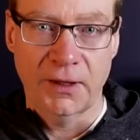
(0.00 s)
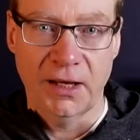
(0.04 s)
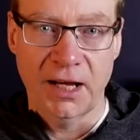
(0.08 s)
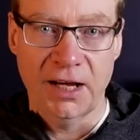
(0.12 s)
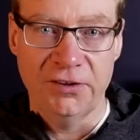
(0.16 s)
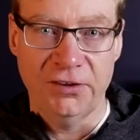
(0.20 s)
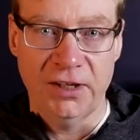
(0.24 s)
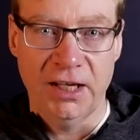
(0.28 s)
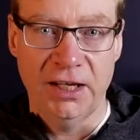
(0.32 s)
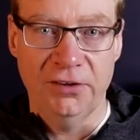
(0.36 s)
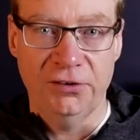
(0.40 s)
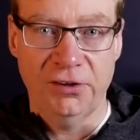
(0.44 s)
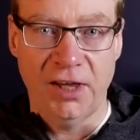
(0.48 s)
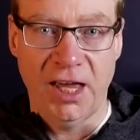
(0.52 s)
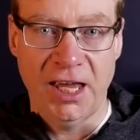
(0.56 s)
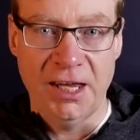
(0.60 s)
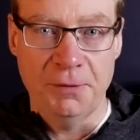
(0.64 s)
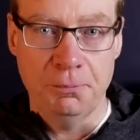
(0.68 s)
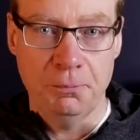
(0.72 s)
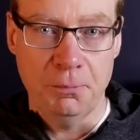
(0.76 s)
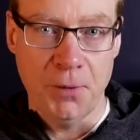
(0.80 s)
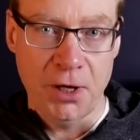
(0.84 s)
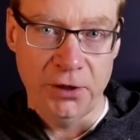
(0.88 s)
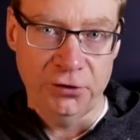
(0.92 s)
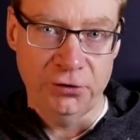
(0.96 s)
as it's a
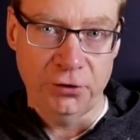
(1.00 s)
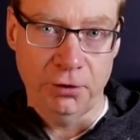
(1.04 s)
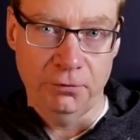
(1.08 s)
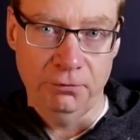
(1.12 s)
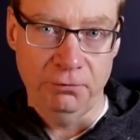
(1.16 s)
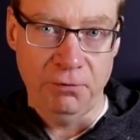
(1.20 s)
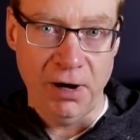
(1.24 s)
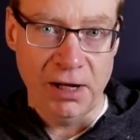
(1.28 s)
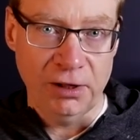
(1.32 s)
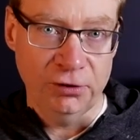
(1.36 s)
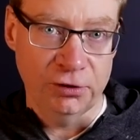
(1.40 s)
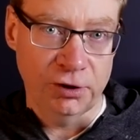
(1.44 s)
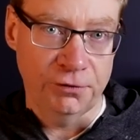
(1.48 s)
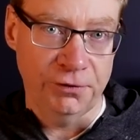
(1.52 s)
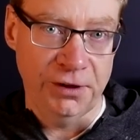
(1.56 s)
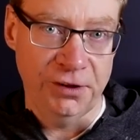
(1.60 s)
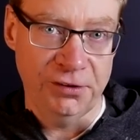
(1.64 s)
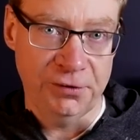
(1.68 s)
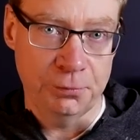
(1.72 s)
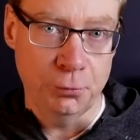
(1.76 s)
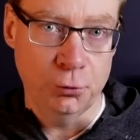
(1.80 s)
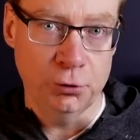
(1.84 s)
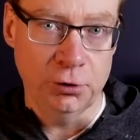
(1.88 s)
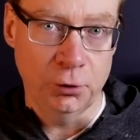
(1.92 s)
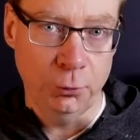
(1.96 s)
much relatively
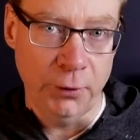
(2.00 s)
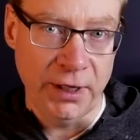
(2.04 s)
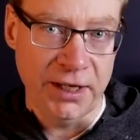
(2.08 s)
smaller